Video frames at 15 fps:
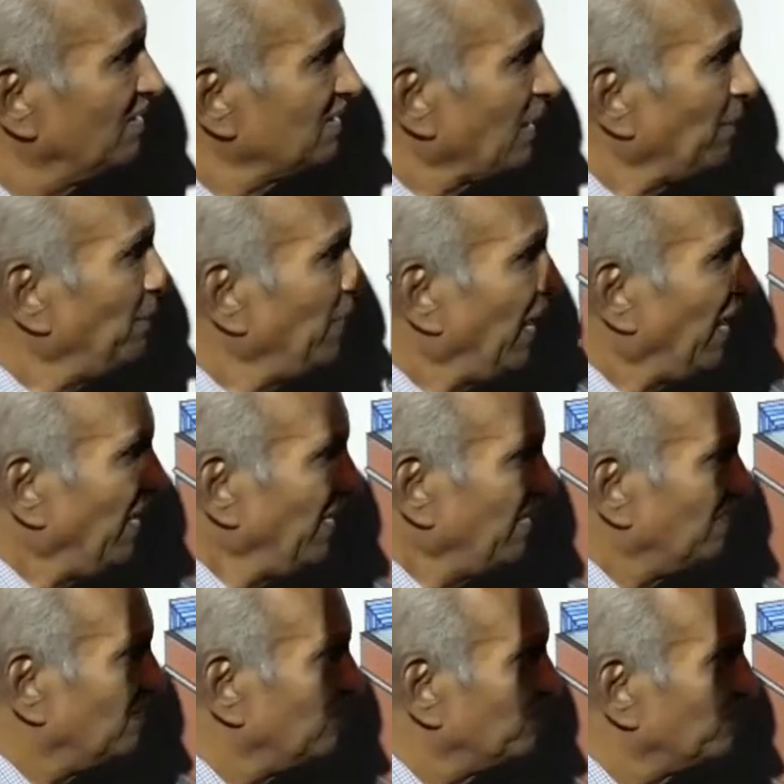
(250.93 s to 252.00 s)
Tabla
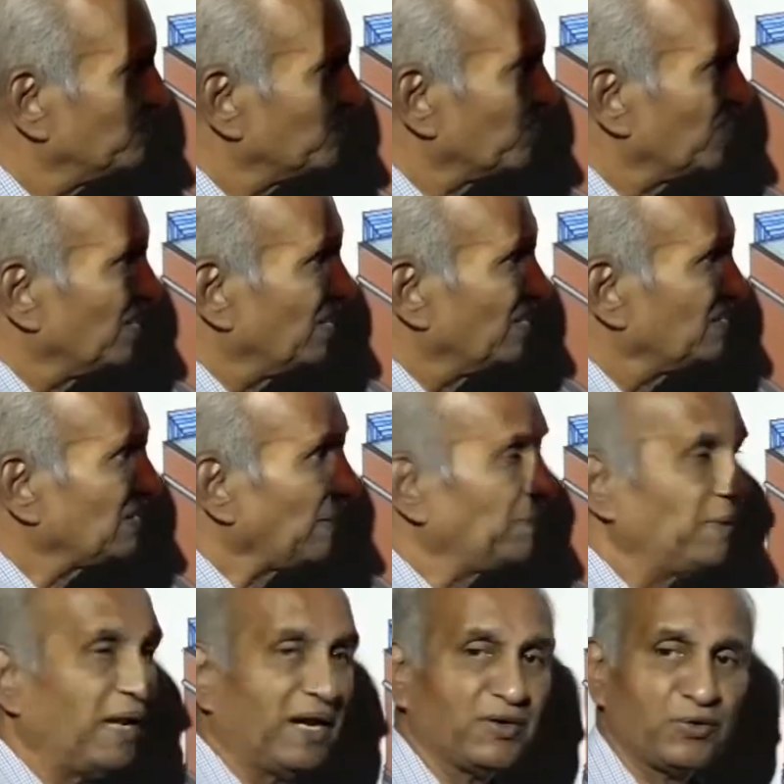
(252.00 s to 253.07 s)
to
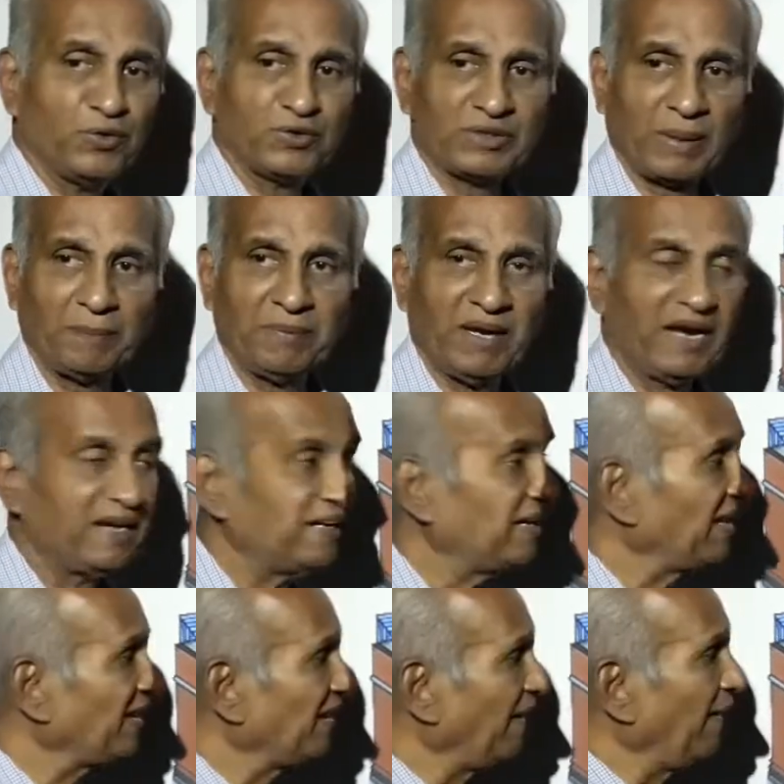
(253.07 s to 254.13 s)
tabla and
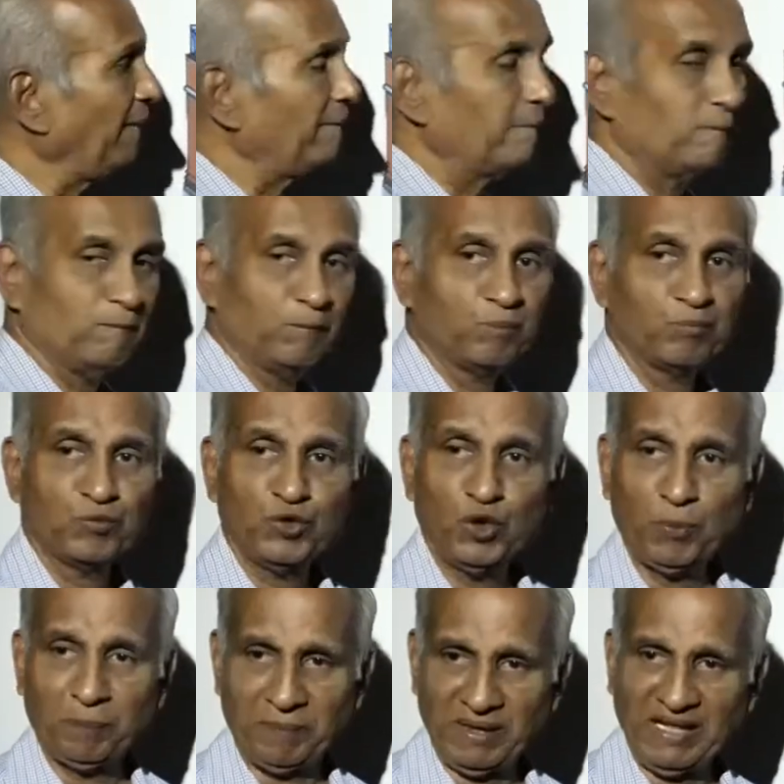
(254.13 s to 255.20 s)
darga,
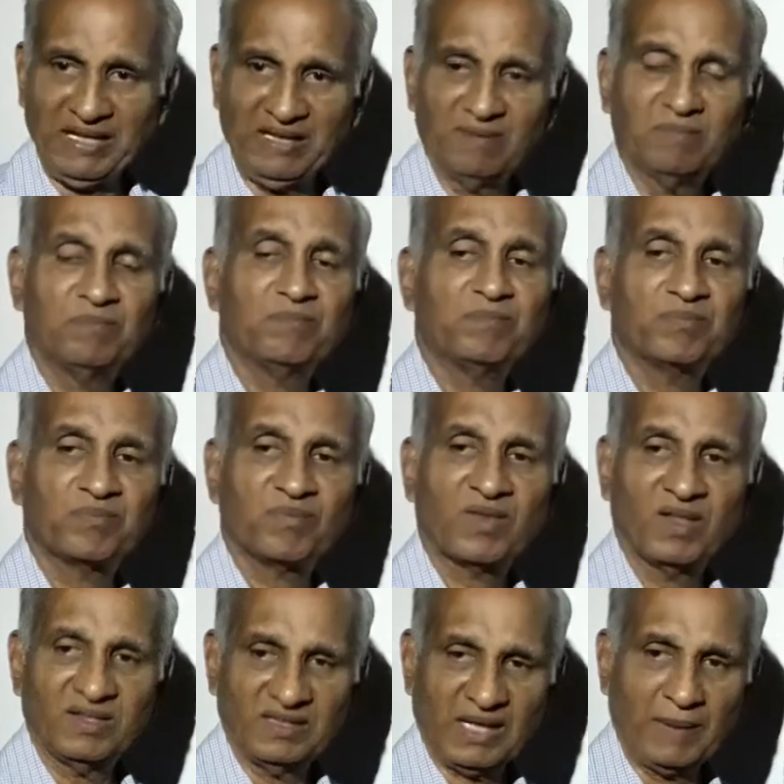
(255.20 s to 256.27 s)
you play,
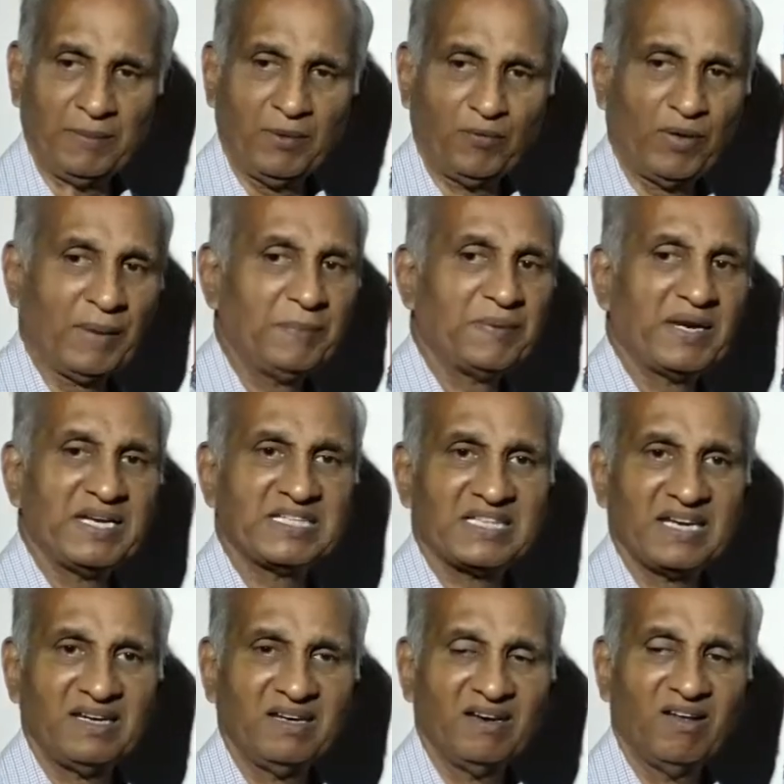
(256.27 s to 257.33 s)
there will be
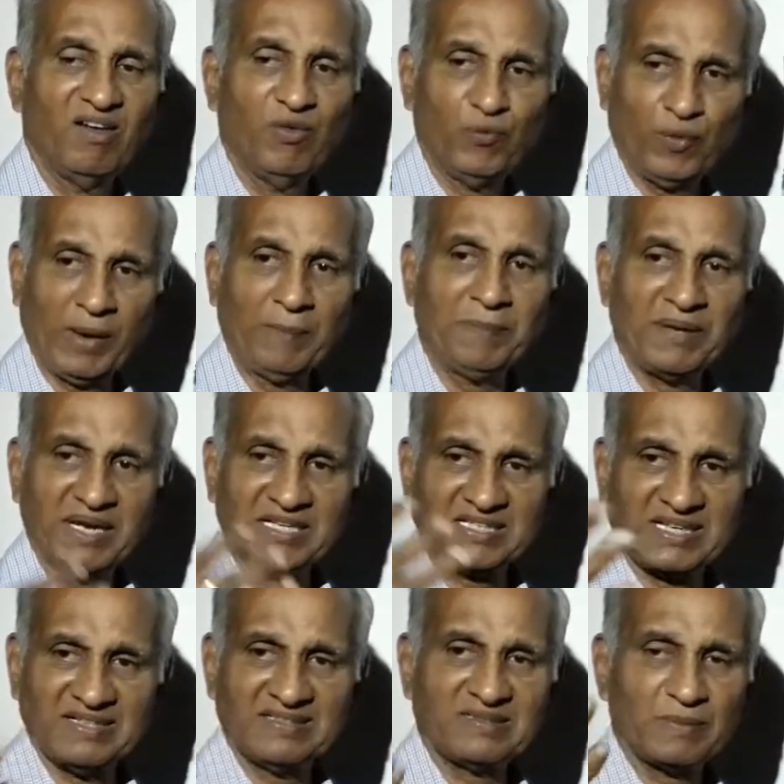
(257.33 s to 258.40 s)
vibration.
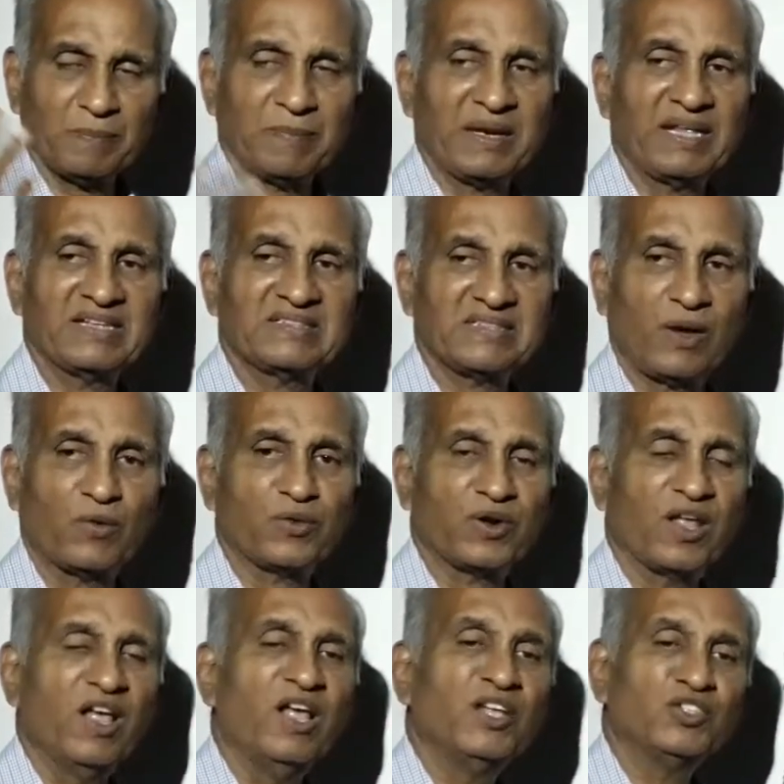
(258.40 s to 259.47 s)
Vibrations bring sound.
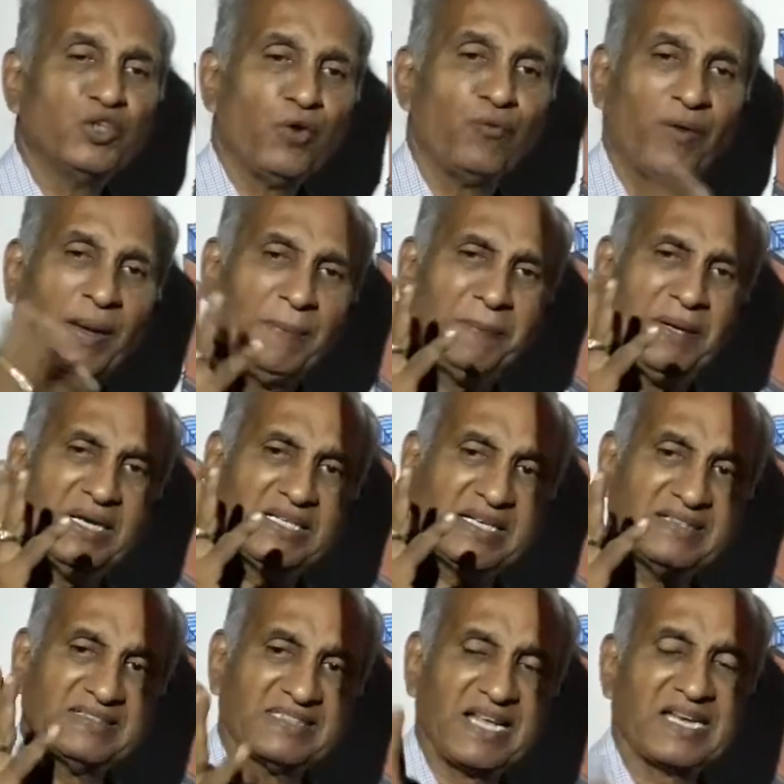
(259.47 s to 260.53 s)
So
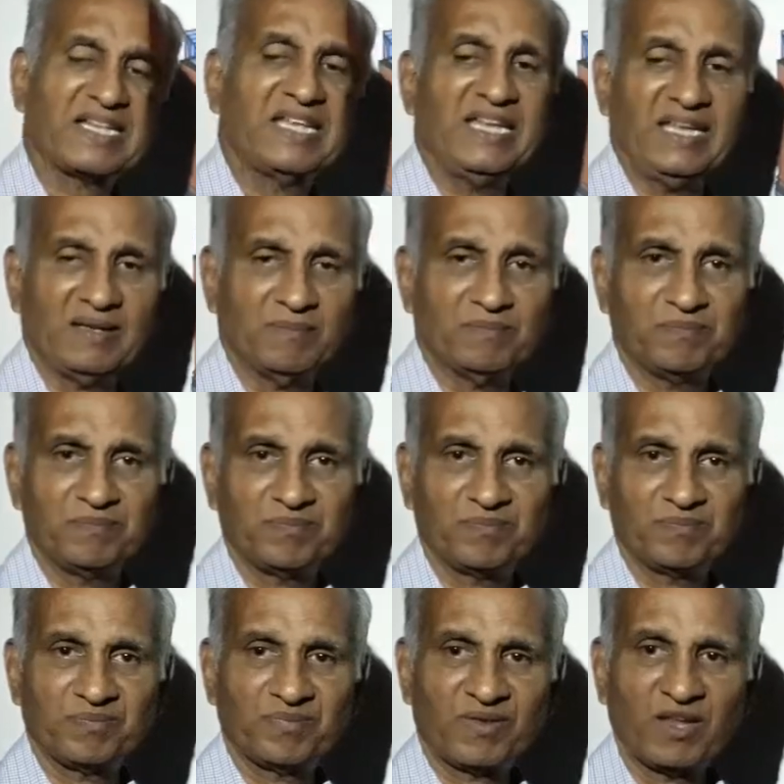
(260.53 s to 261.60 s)
vibrations are key.
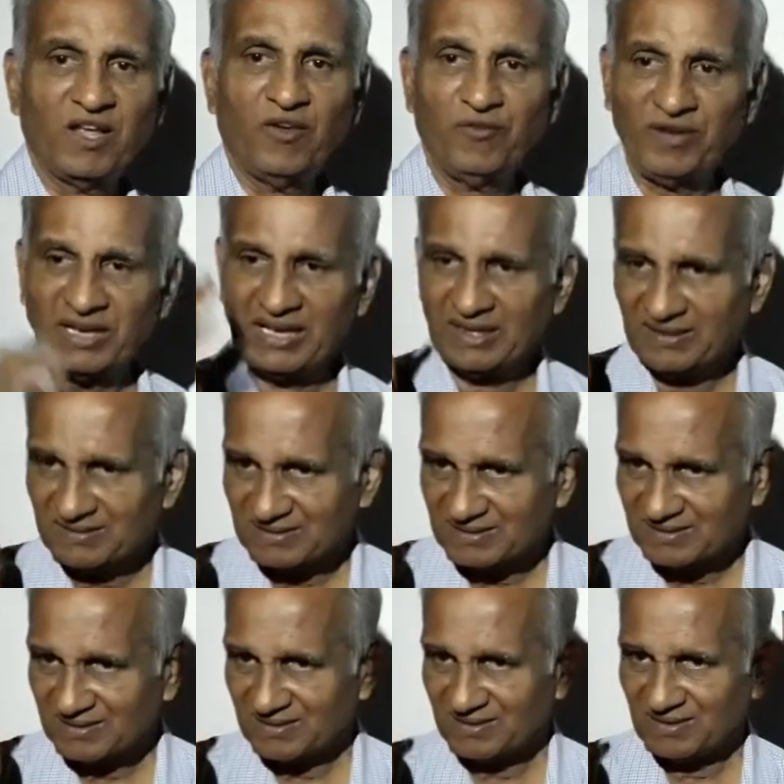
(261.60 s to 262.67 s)

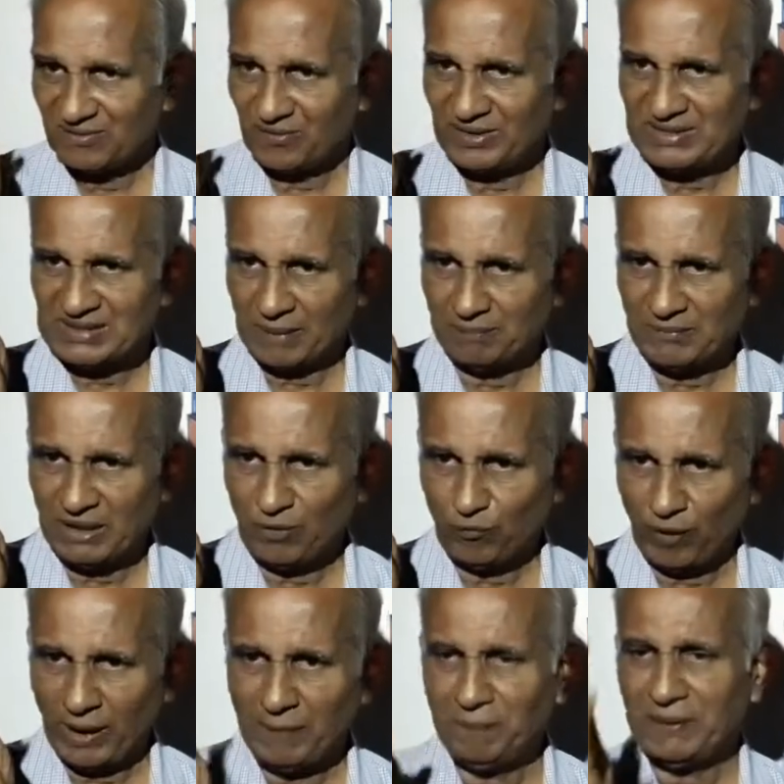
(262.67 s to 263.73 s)
When something
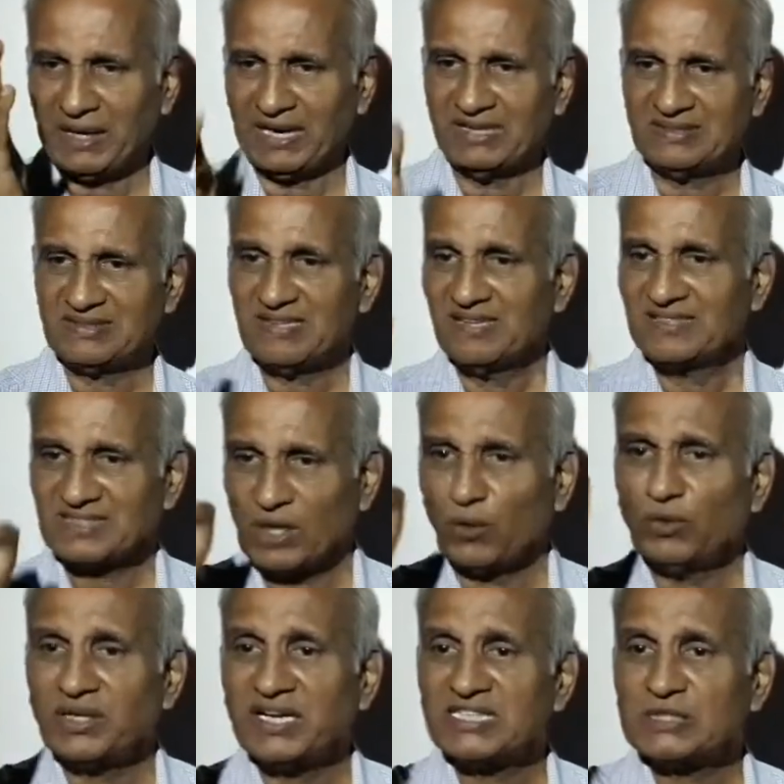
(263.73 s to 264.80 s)
vibrates,
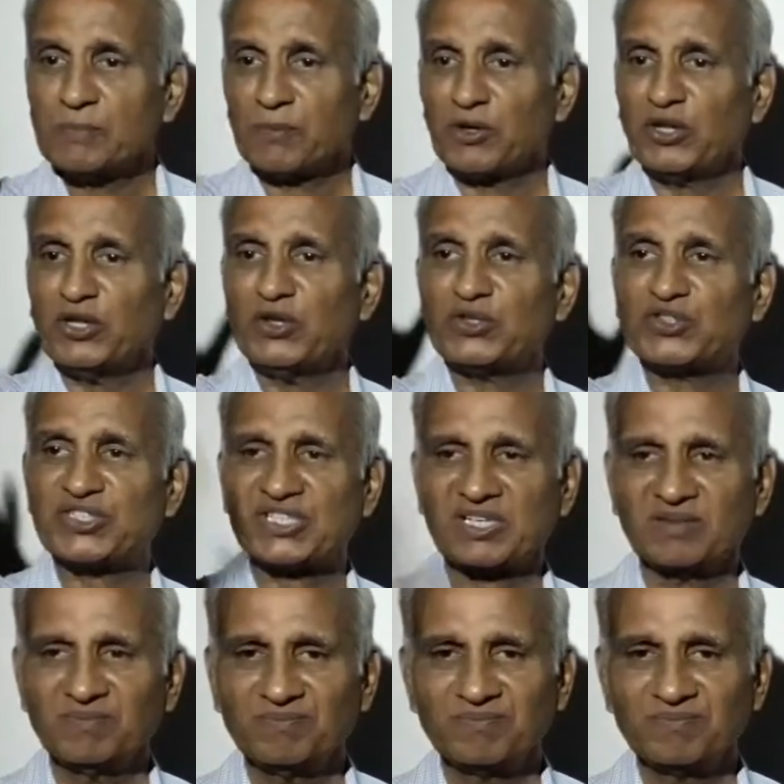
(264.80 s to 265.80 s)
sound gets produced.